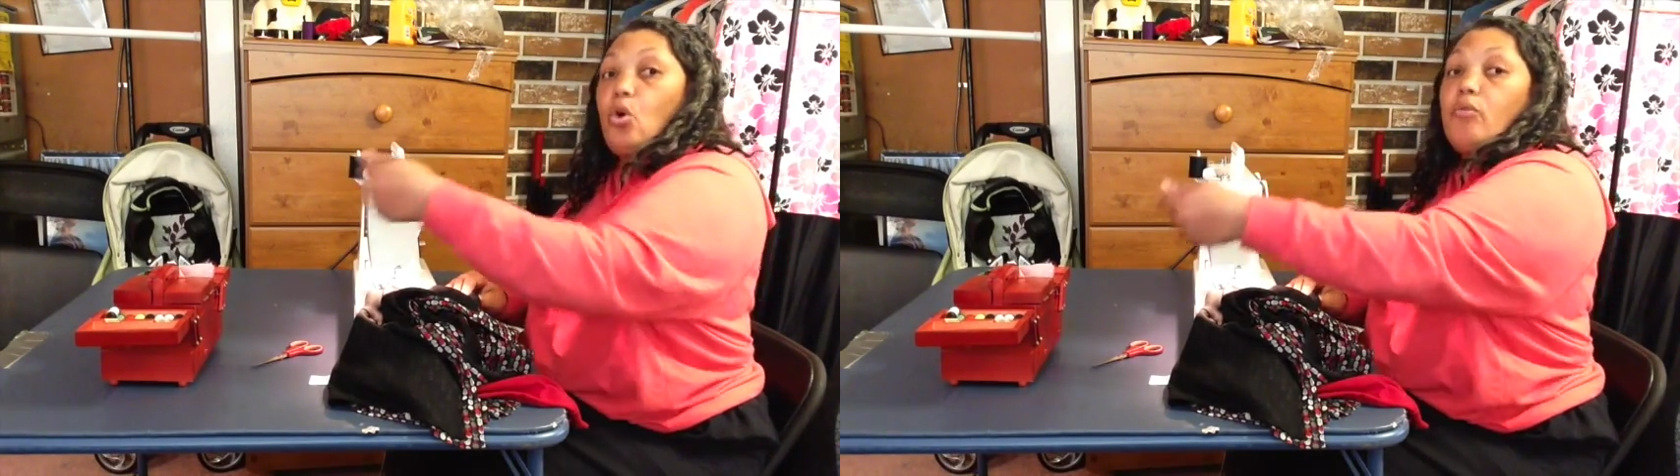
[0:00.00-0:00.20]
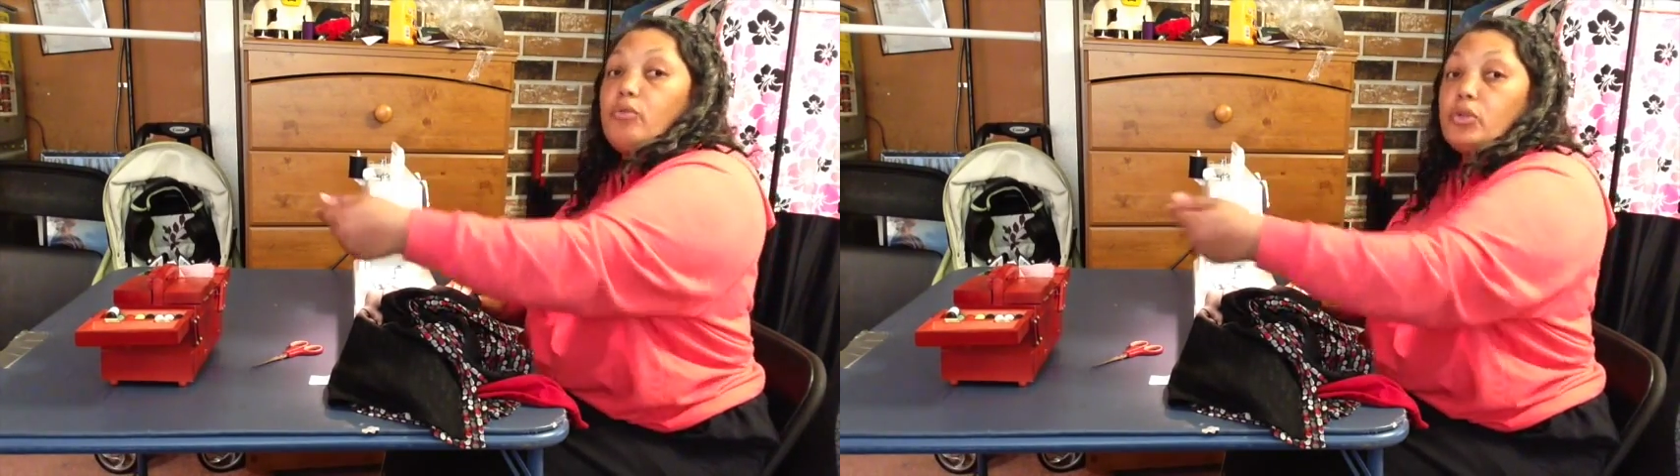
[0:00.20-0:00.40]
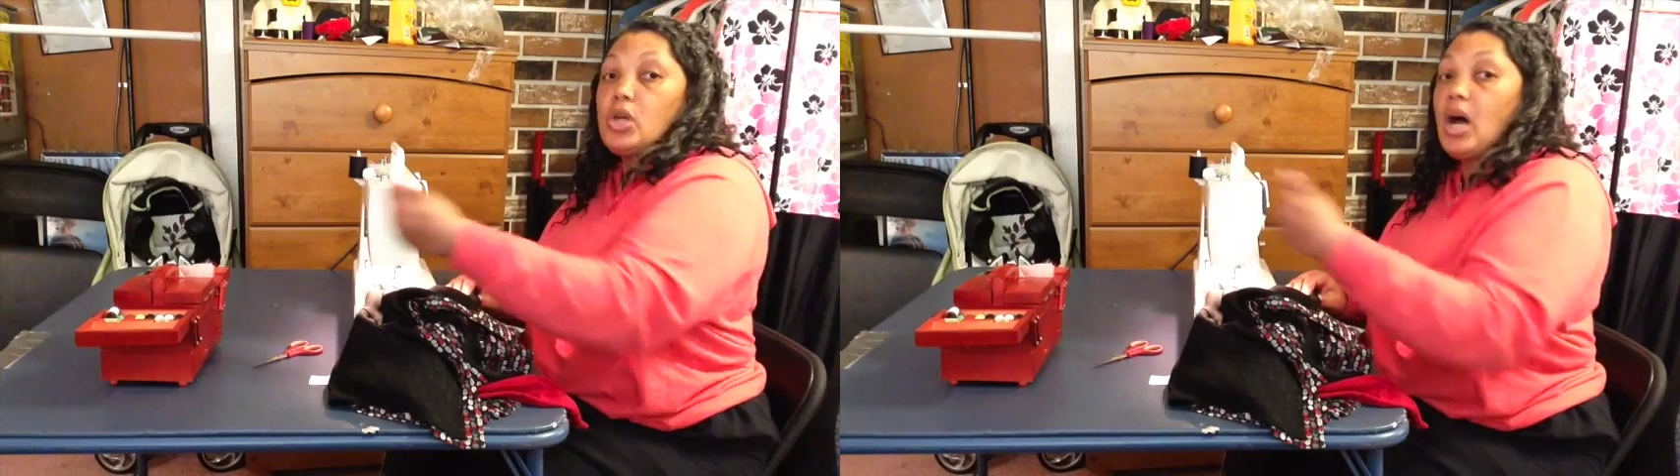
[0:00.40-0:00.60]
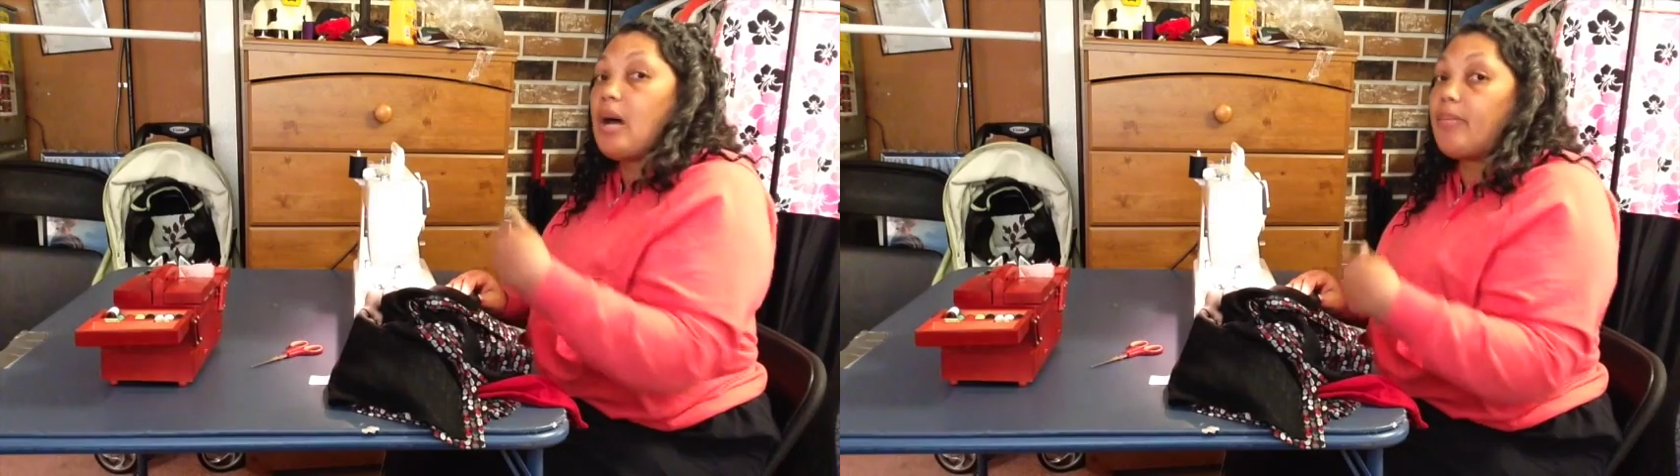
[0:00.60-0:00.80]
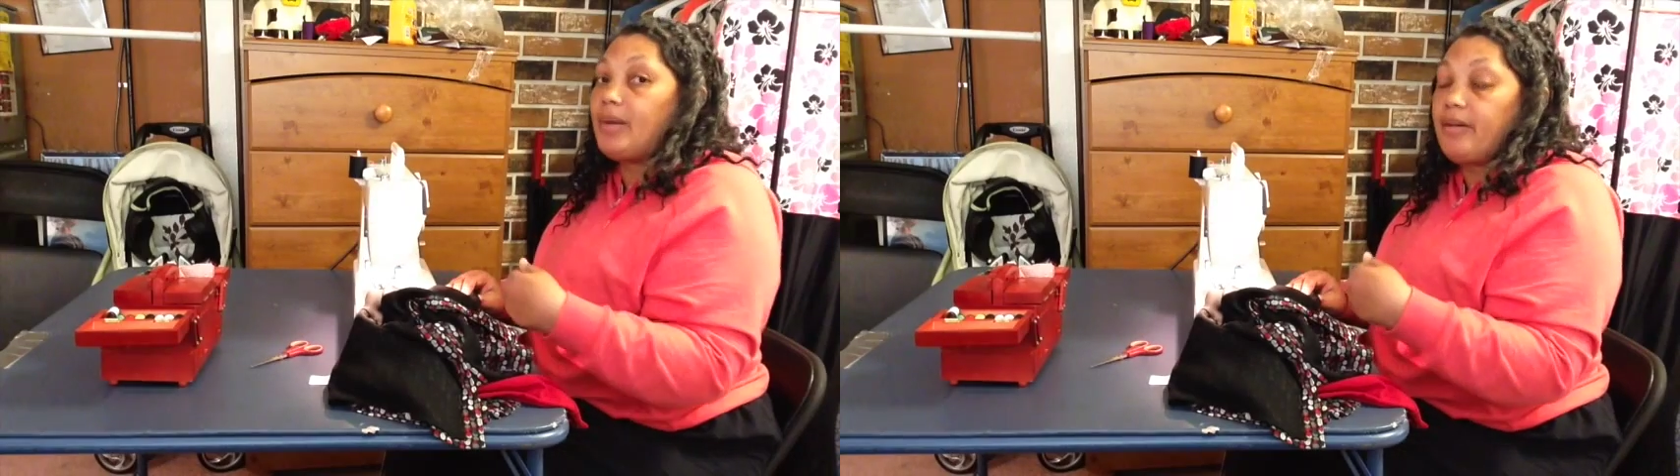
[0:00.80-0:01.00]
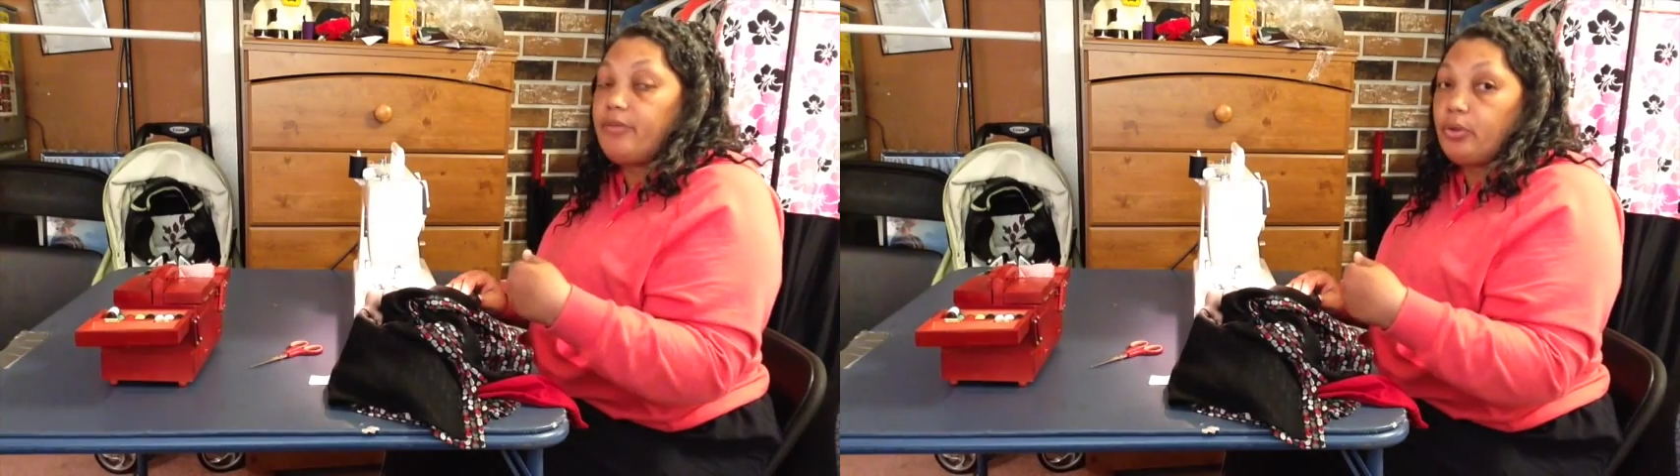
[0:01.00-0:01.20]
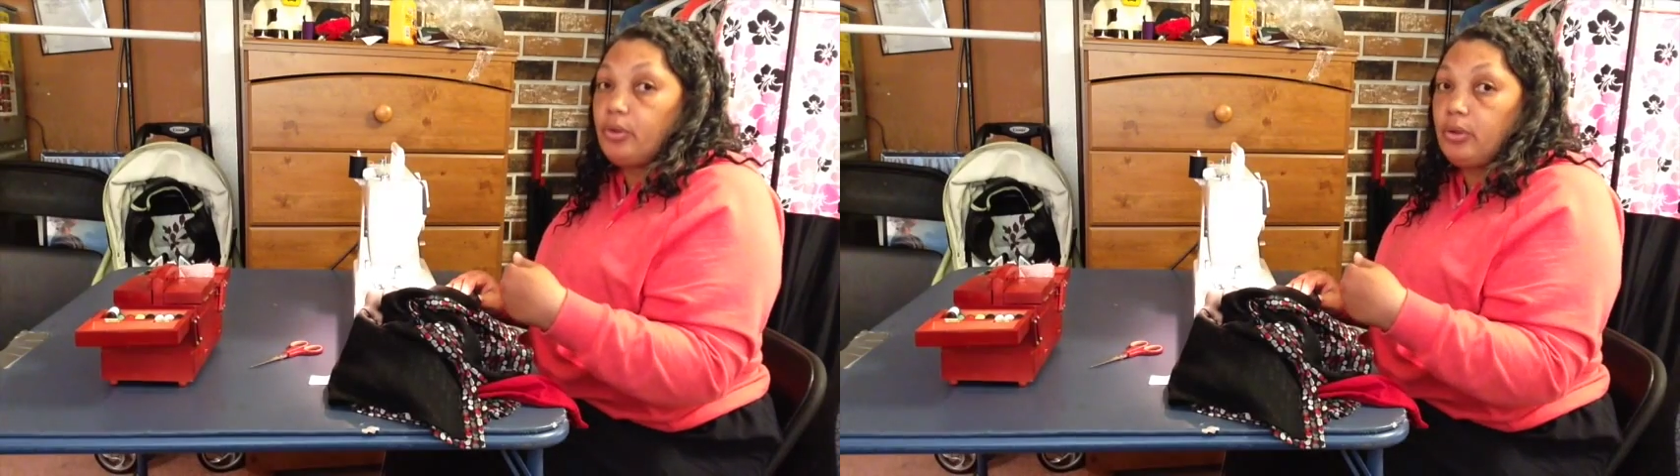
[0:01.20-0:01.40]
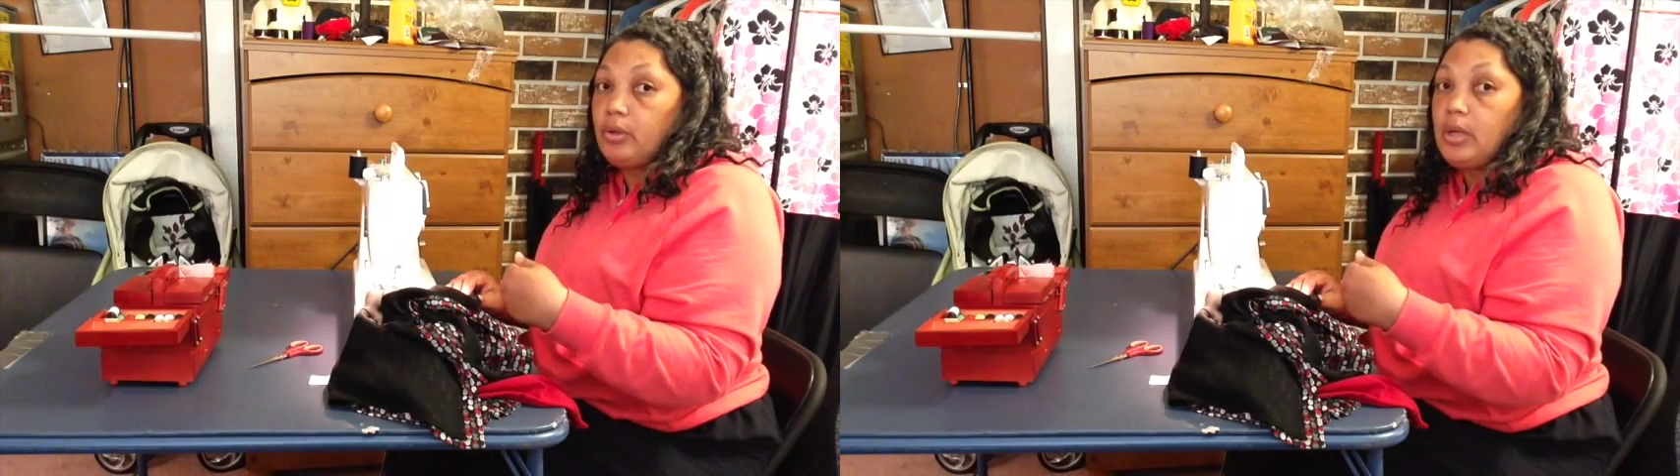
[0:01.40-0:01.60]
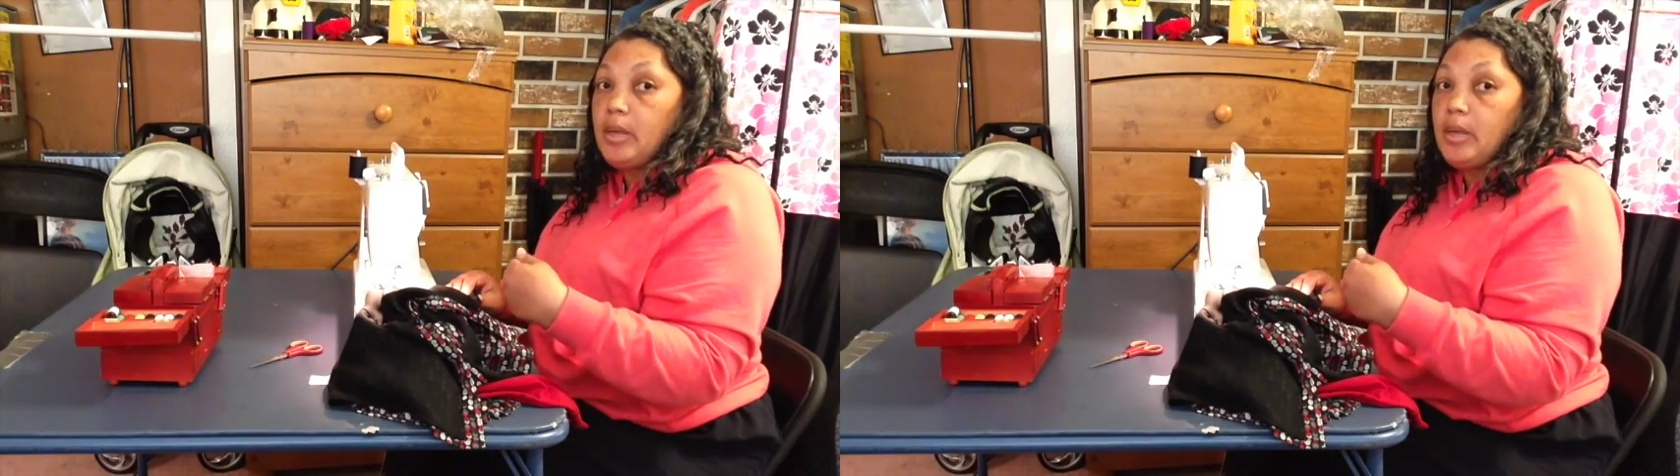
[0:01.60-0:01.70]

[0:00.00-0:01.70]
over top of your